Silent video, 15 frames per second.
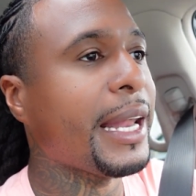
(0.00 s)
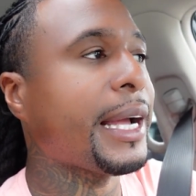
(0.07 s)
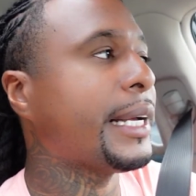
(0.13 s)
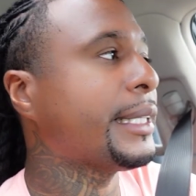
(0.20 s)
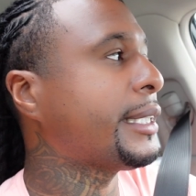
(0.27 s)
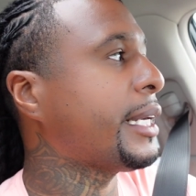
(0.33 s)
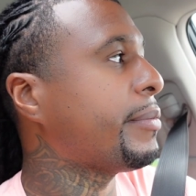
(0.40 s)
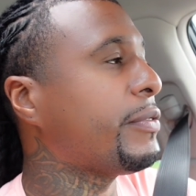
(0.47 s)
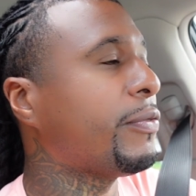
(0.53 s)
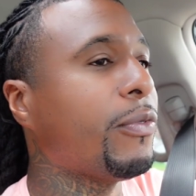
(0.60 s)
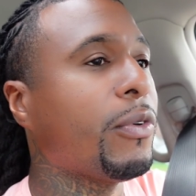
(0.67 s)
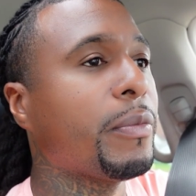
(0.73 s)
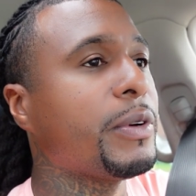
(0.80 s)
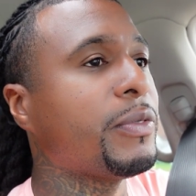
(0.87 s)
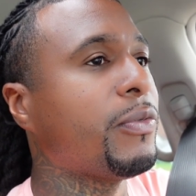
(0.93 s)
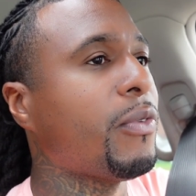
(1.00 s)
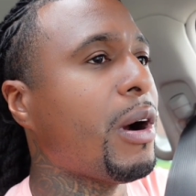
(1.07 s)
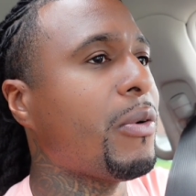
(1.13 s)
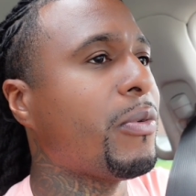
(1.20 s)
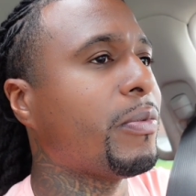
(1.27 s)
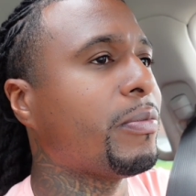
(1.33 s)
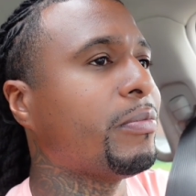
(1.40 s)
Like I said before,
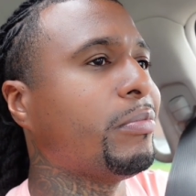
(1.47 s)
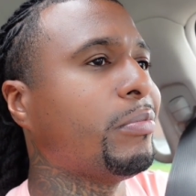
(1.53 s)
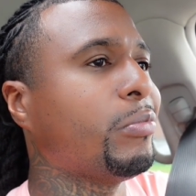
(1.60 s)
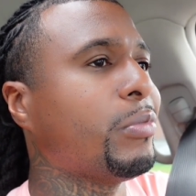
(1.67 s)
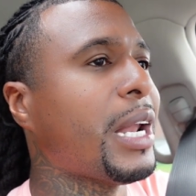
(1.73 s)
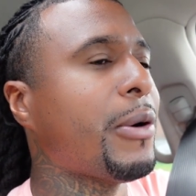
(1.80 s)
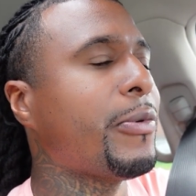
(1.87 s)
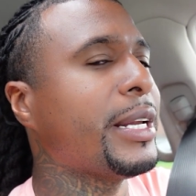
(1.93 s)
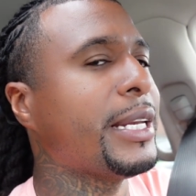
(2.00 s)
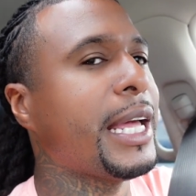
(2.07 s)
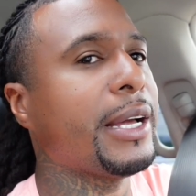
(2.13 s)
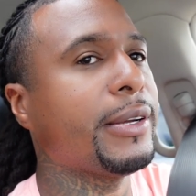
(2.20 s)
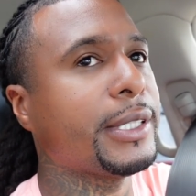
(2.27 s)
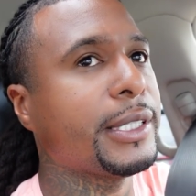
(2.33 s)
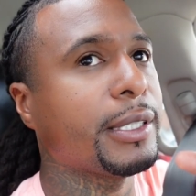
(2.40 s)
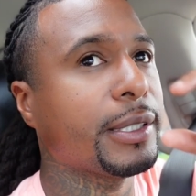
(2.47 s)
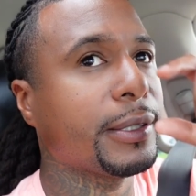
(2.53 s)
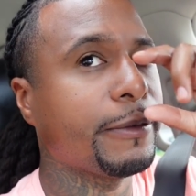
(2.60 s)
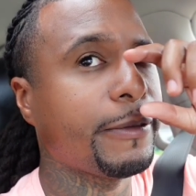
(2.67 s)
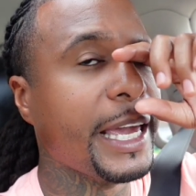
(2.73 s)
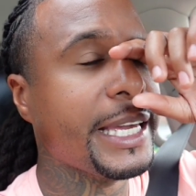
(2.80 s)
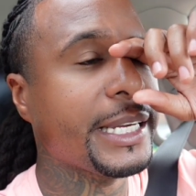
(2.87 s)
when I went down
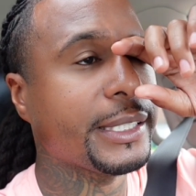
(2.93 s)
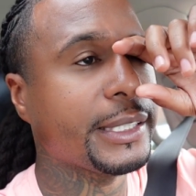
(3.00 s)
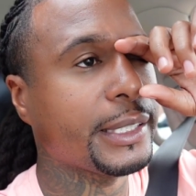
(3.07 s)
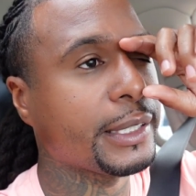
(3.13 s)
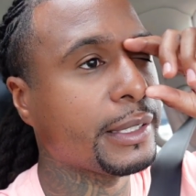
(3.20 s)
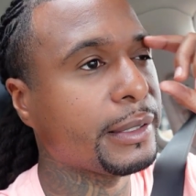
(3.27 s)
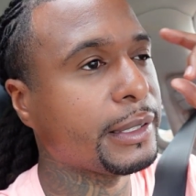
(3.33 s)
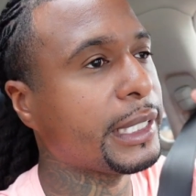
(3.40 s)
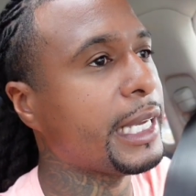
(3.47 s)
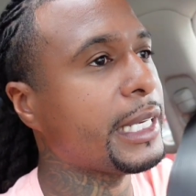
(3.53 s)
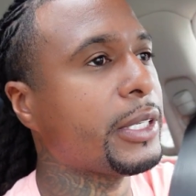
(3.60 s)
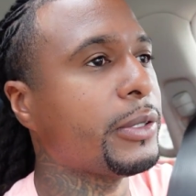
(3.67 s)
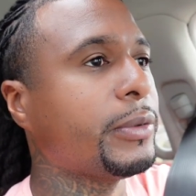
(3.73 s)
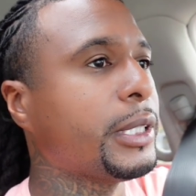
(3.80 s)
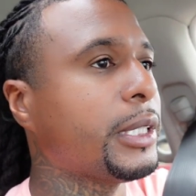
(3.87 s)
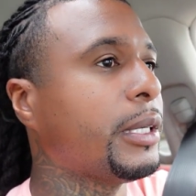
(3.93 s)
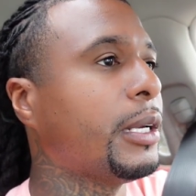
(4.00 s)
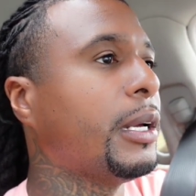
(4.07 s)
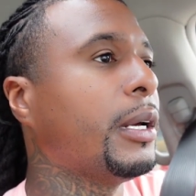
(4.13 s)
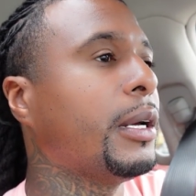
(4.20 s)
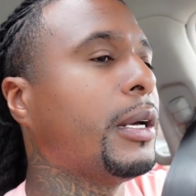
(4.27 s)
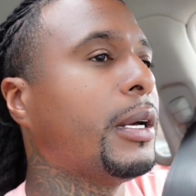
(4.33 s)
to Vegas and kicked it with
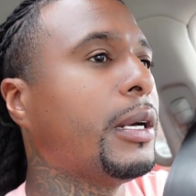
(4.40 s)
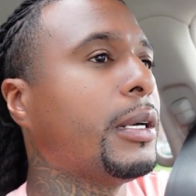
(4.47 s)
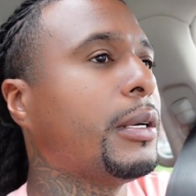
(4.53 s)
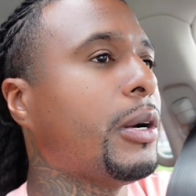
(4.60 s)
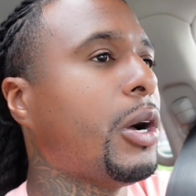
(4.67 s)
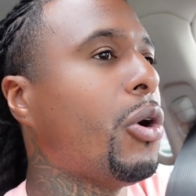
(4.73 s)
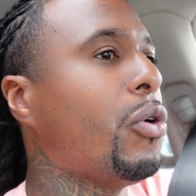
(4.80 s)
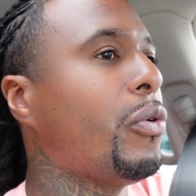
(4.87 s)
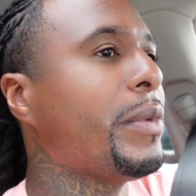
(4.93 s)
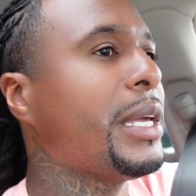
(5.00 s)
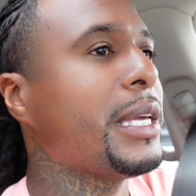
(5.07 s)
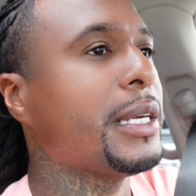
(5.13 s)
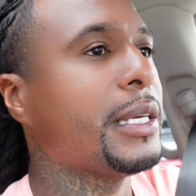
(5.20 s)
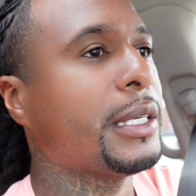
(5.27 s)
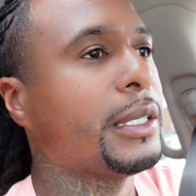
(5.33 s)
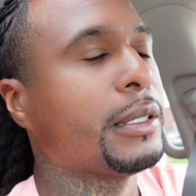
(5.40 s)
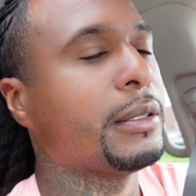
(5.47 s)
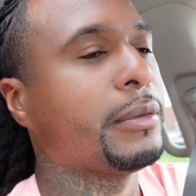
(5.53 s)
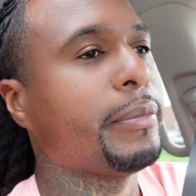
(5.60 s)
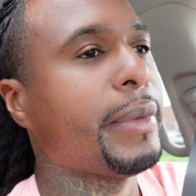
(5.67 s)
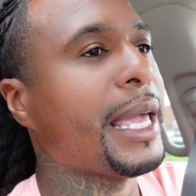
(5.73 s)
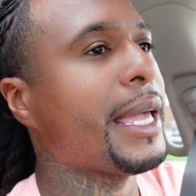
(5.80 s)
Omi and
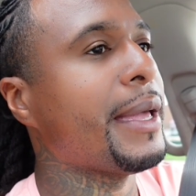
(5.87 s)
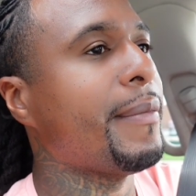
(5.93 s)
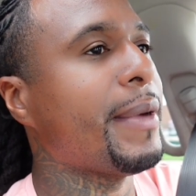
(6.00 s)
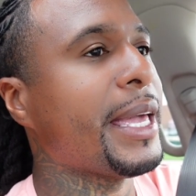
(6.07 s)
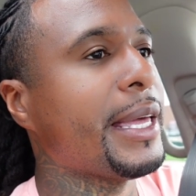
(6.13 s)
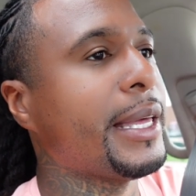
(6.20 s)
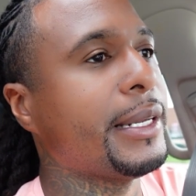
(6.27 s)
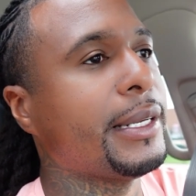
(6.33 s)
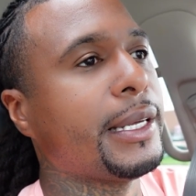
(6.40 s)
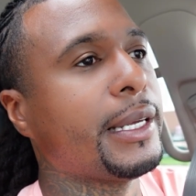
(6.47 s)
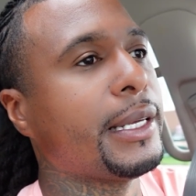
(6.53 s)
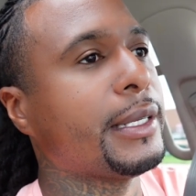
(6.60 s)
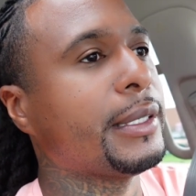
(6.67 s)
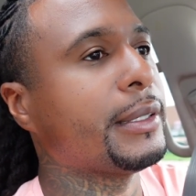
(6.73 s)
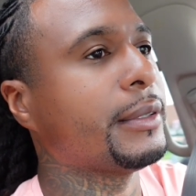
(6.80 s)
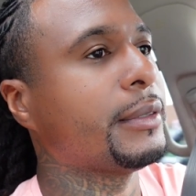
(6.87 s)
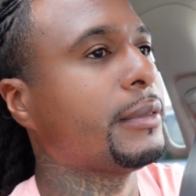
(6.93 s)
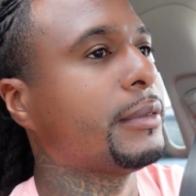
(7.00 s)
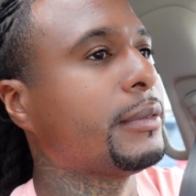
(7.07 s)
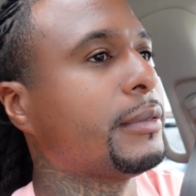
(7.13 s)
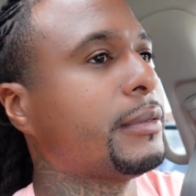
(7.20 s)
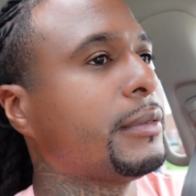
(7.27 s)
Bam Man and
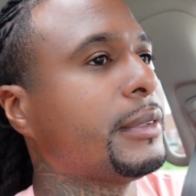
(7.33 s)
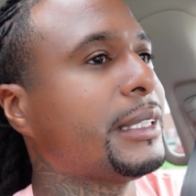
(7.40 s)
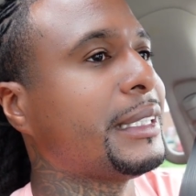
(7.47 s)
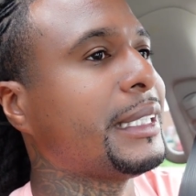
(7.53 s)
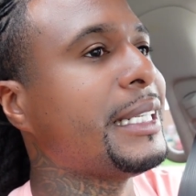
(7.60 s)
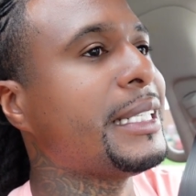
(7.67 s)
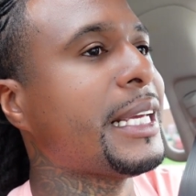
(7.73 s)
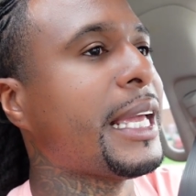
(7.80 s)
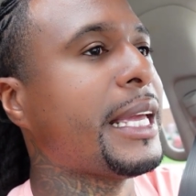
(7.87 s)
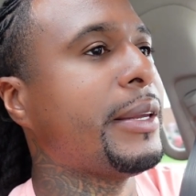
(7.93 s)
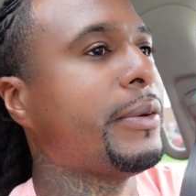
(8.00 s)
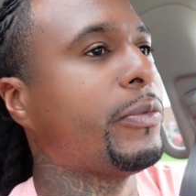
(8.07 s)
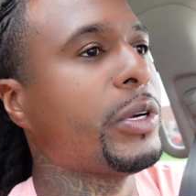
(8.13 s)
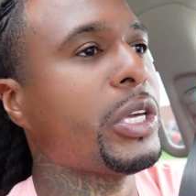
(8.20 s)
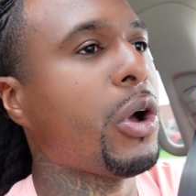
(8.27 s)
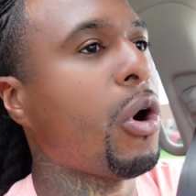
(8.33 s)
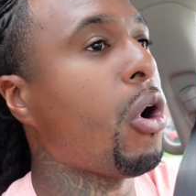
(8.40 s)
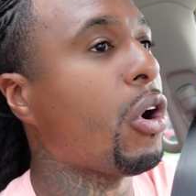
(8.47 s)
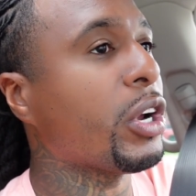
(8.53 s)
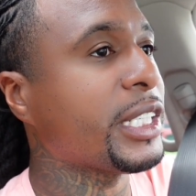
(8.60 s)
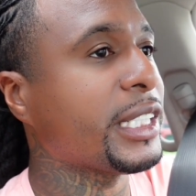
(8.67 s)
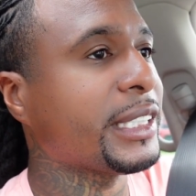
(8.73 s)
CJ, and we
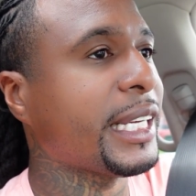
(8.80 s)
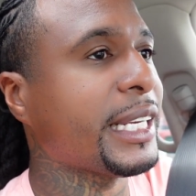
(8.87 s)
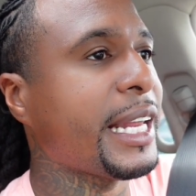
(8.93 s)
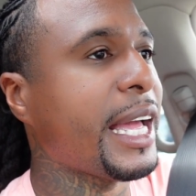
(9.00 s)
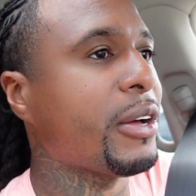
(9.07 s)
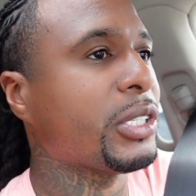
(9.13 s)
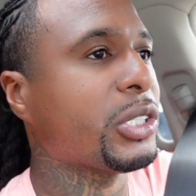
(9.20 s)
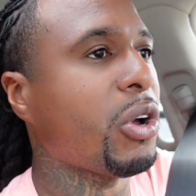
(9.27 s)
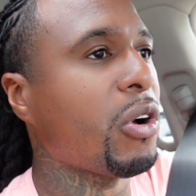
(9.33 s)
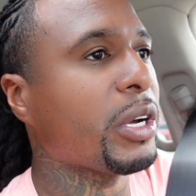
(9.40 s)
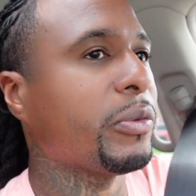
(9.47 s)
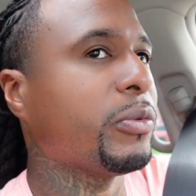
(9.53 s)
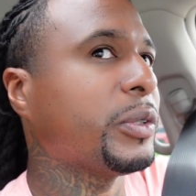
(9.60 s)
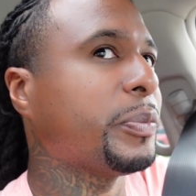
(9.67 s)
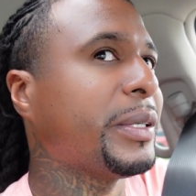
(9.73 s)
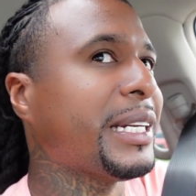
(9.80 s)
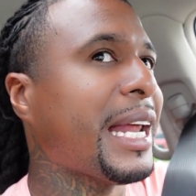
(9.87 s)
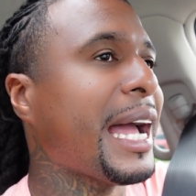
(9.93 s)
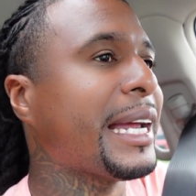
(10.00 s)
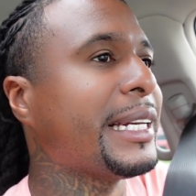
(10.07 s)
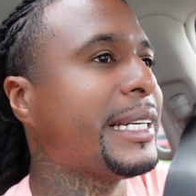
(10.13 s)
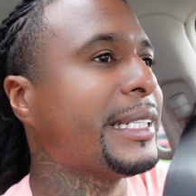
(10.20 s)
all just sat down talking, was
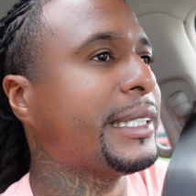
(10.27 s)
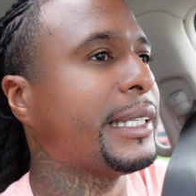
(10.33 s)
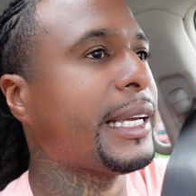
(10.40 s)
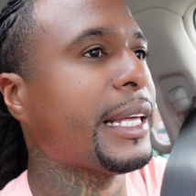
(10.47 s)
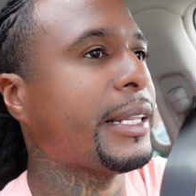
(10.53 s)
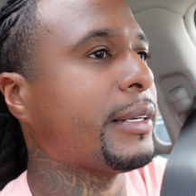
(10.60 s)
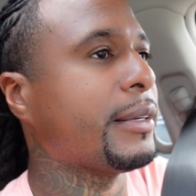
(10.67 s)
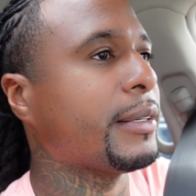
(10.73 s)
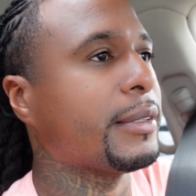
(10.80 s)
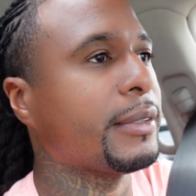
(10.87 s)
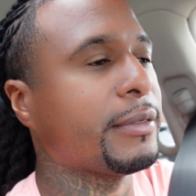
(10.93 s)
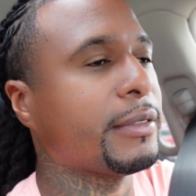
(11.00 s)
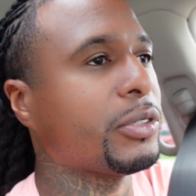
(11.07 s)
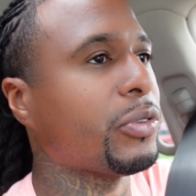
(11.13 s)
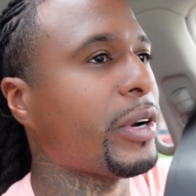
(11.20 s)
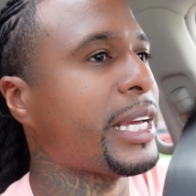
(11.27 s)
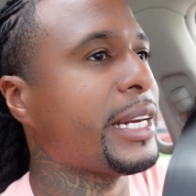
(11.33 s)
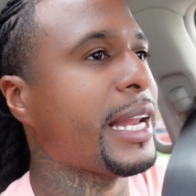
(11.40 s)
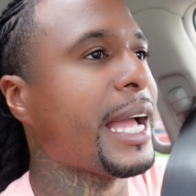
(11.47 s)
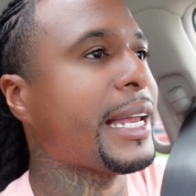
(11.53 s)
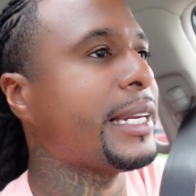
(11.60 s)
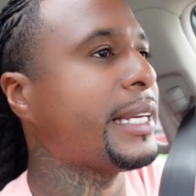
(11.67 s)
putting ideas together and
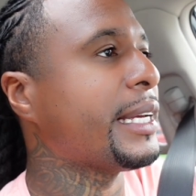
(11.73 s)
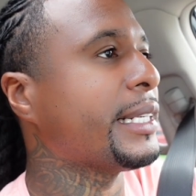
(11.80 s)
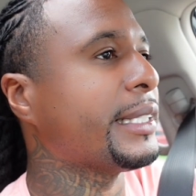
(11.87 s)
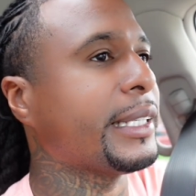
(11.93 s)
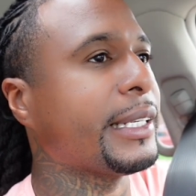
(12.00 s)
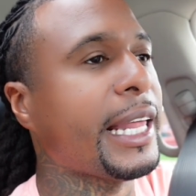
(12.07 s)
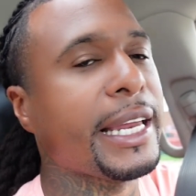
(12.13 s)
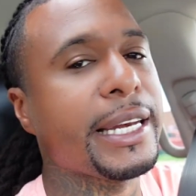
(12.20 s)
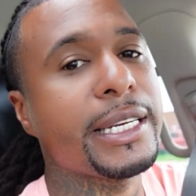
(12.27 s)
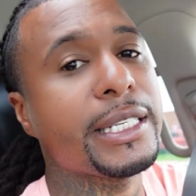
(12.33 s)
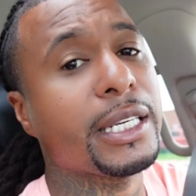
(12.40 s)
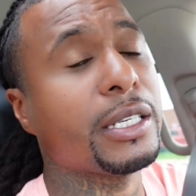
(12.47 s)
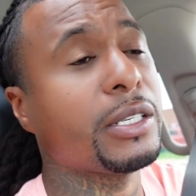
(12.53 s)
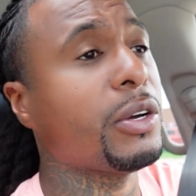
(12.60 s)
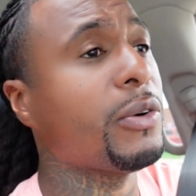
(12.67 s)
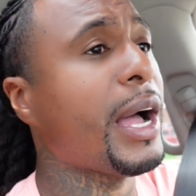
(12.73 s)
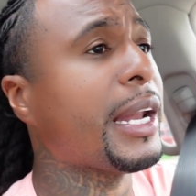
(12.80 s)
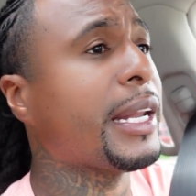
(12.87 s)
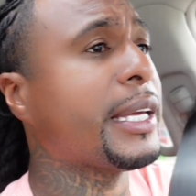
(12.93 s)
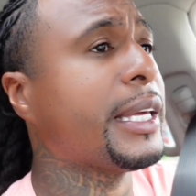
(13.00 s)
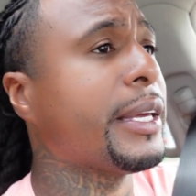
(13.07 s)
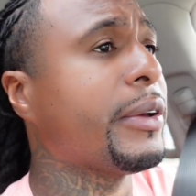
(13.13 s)
trading ideas and letting each other know
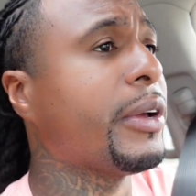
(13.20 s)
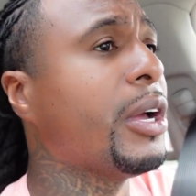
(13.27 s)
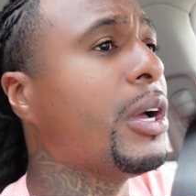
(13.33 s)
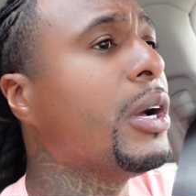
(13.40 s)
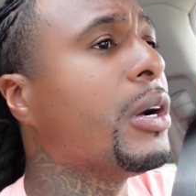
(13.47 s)
how to get